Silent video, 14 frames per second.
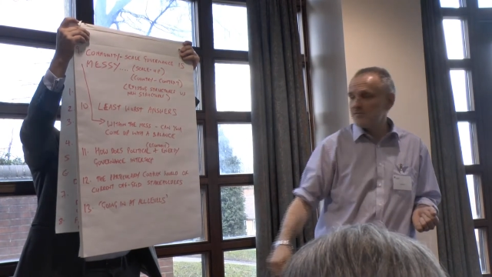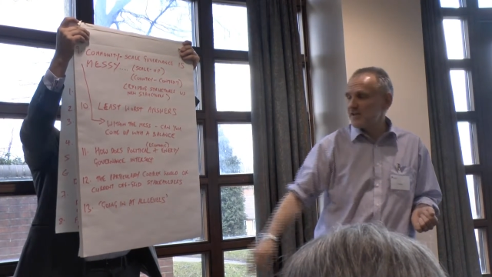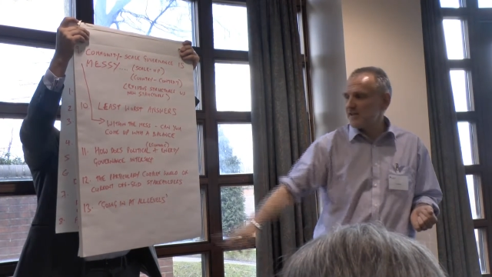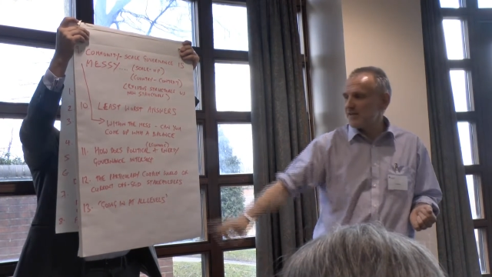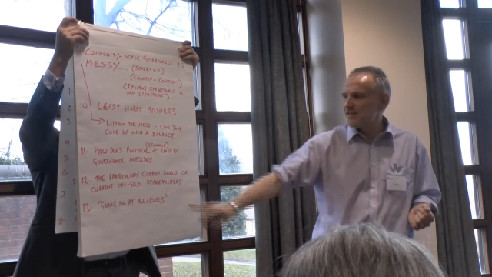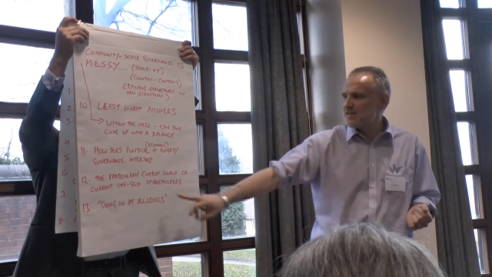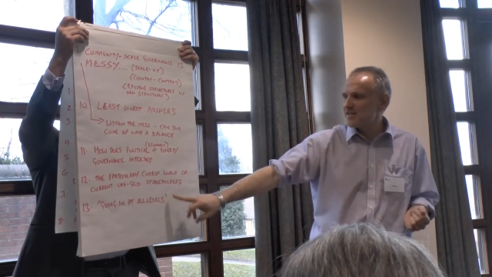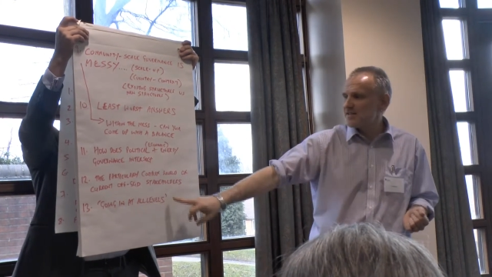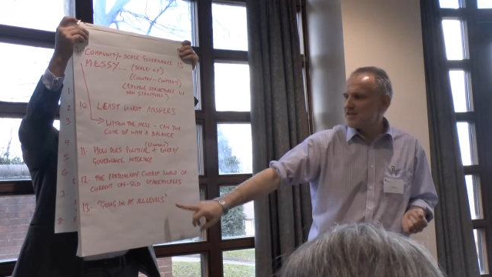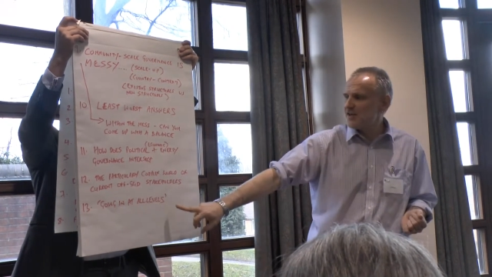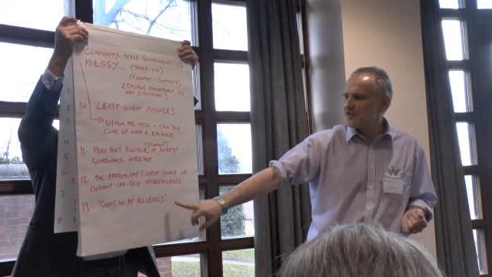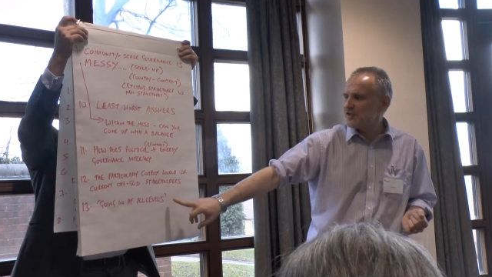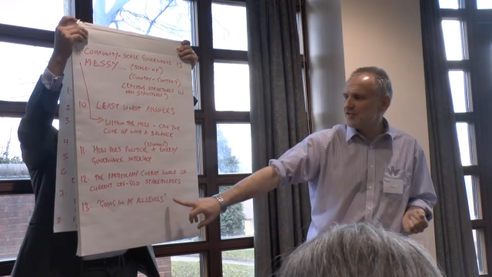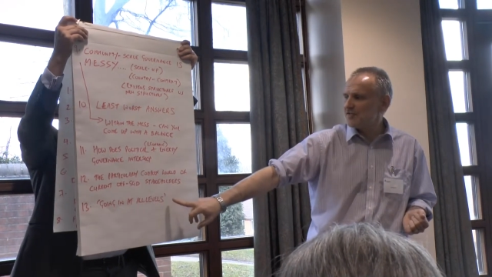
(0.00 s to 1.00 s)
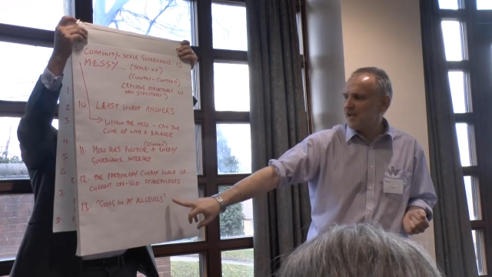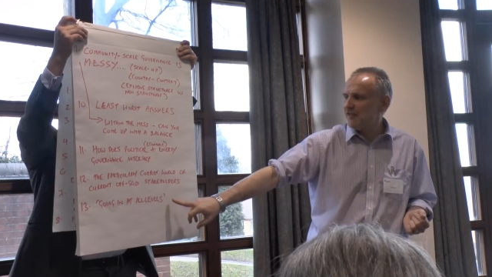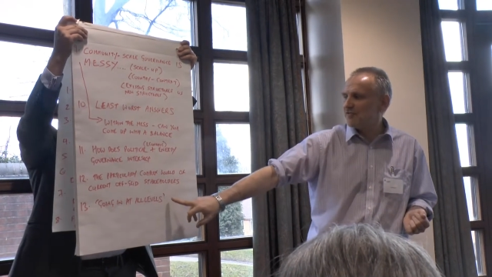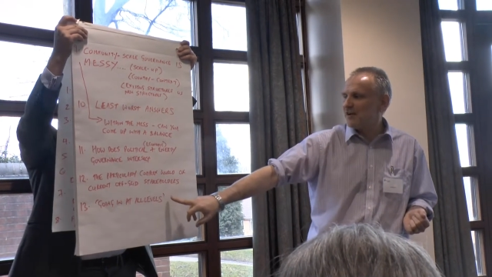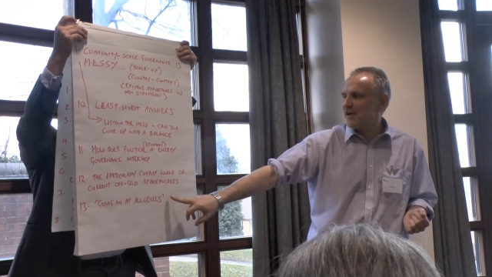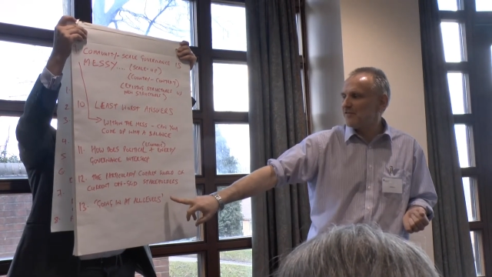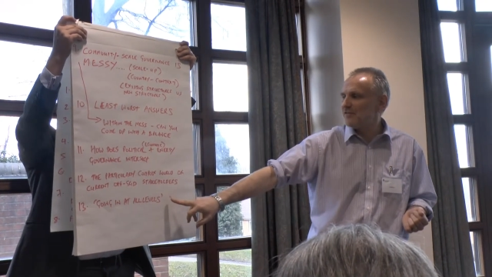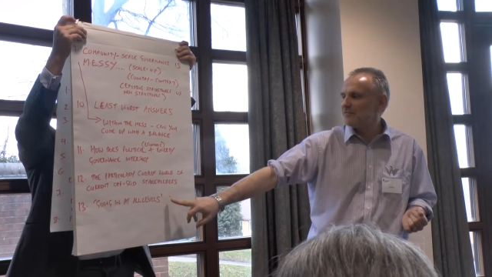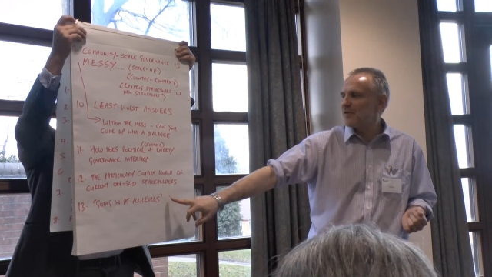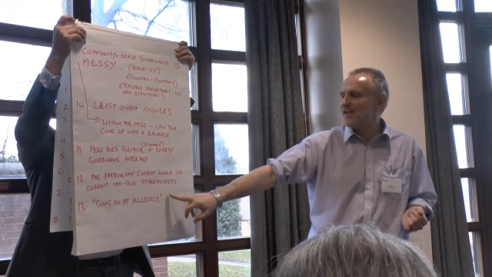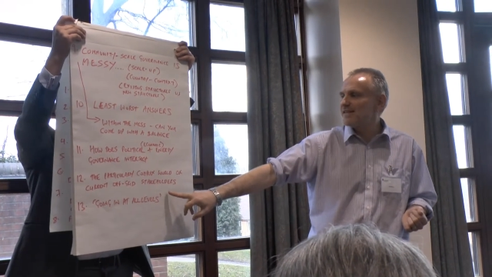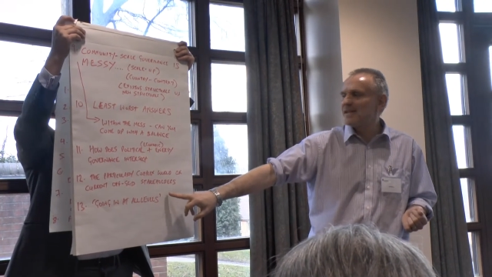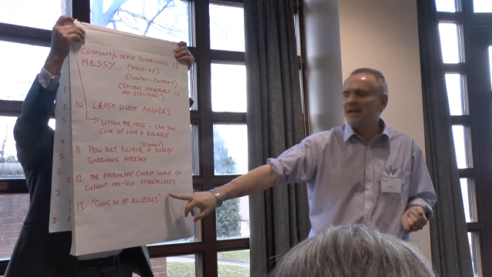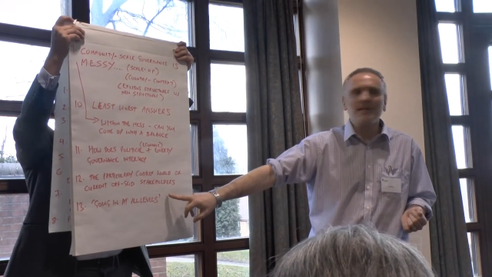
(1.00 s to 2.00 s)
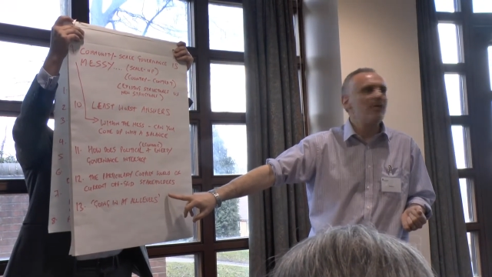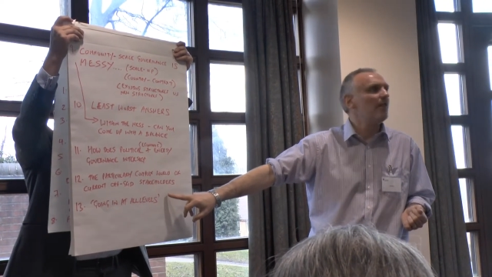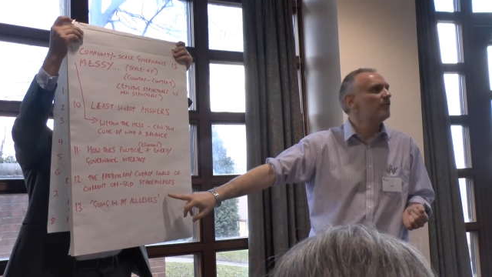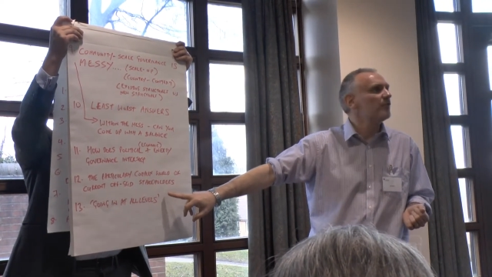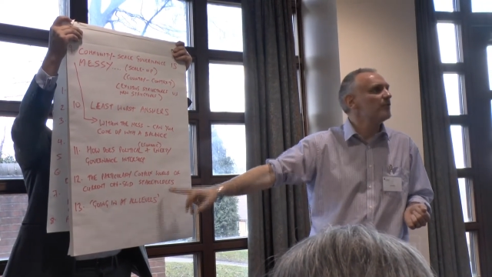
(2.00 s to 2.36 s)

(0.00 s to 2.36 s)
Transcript: So there was a discussion around, the phrase came up